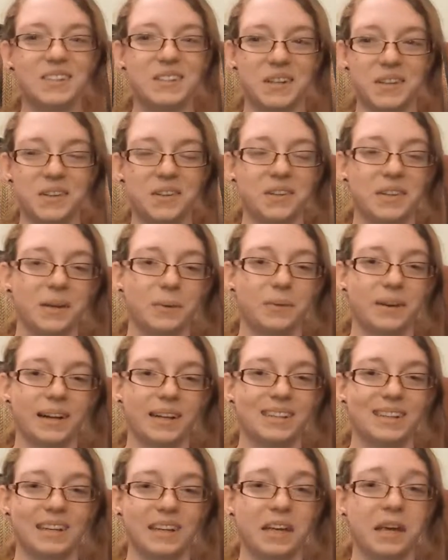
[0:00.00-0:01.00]
generally when
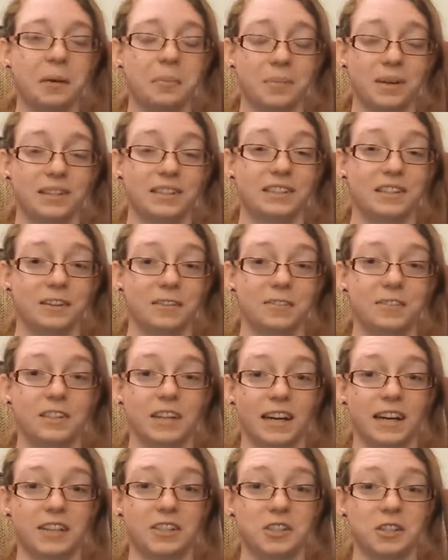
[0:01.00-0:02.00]
I can get myself
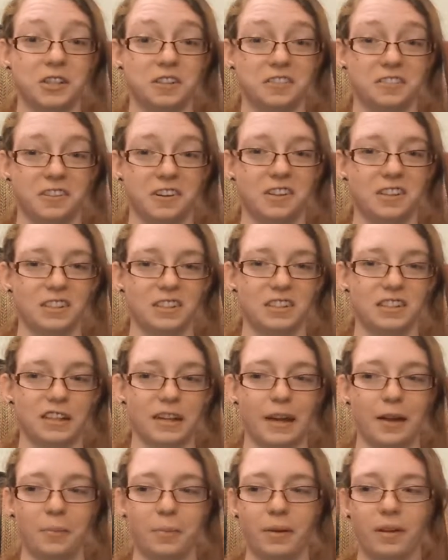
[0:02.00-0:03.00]
to actually fall
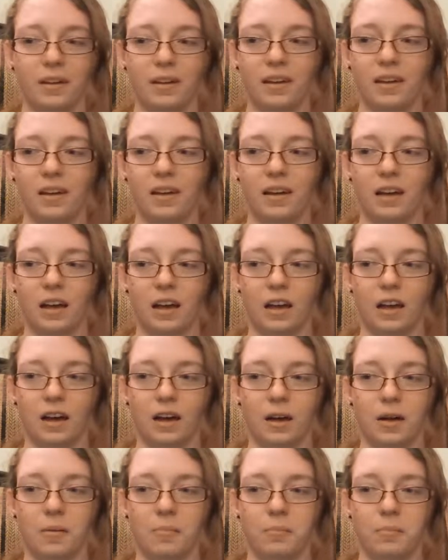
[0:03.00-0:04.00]
asleep.
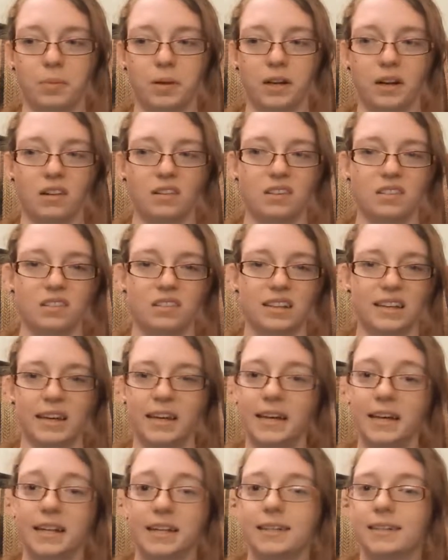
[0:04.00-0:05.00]
Um, but I'll
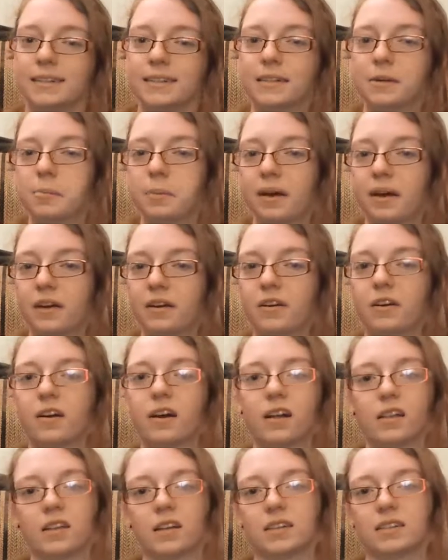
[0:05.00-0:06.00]
get into bed
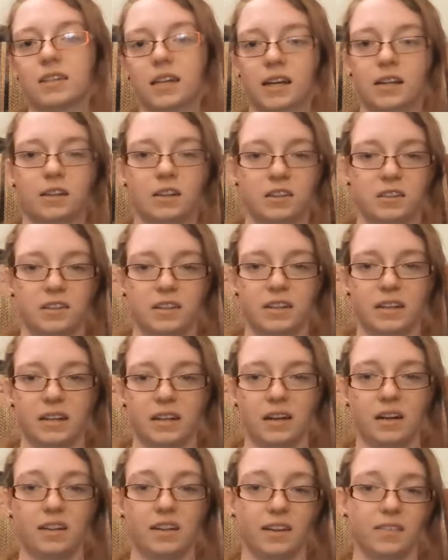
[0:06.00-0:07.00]
around like
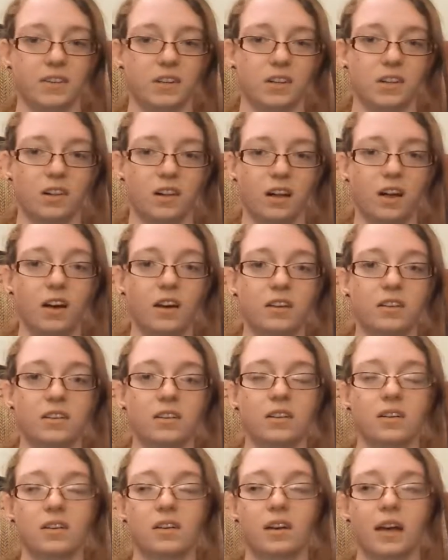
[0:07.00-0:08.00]
30, 11 o'clock
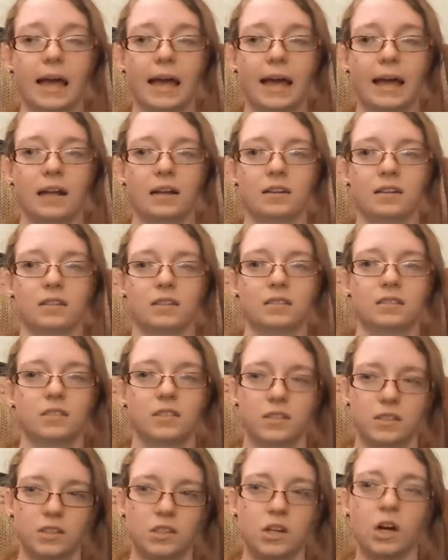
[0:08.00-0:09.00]
and
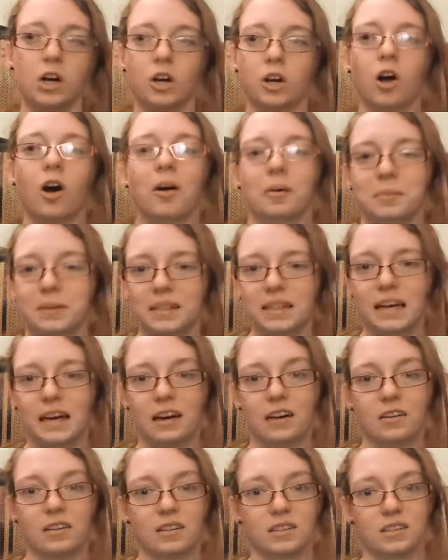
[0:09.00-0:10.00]
start calming
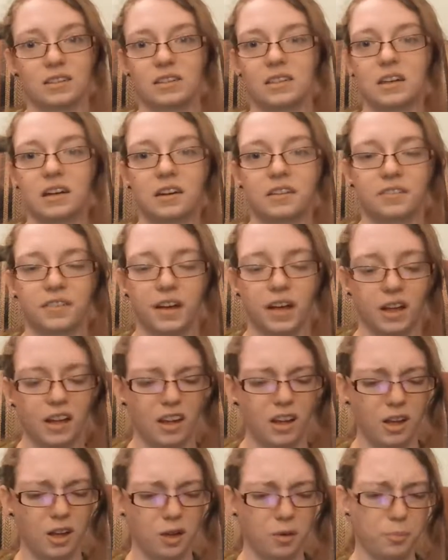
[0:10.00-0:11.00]
down and stuff.
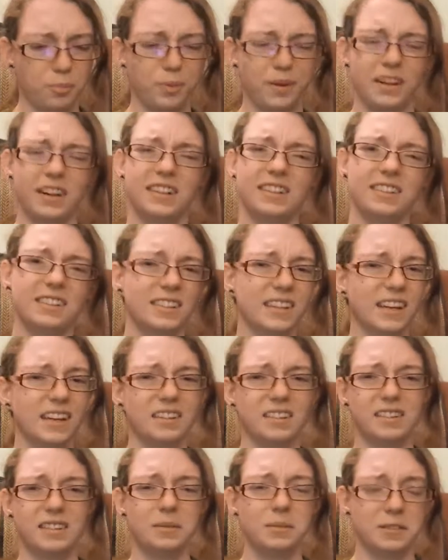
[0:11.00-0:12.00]
But I just
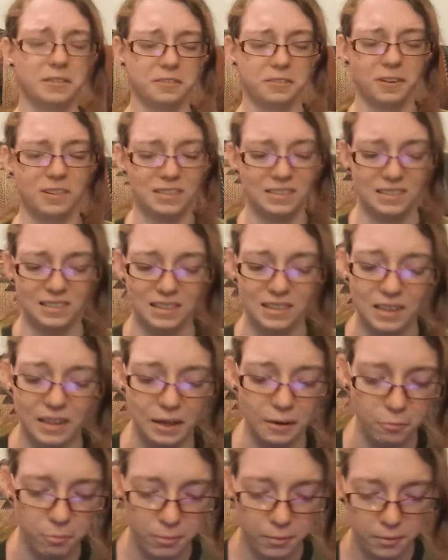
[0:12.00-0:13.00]
can't seem to fall
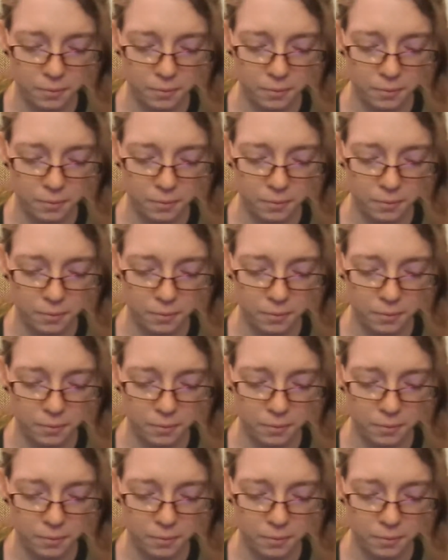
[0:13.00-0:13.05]
asleep.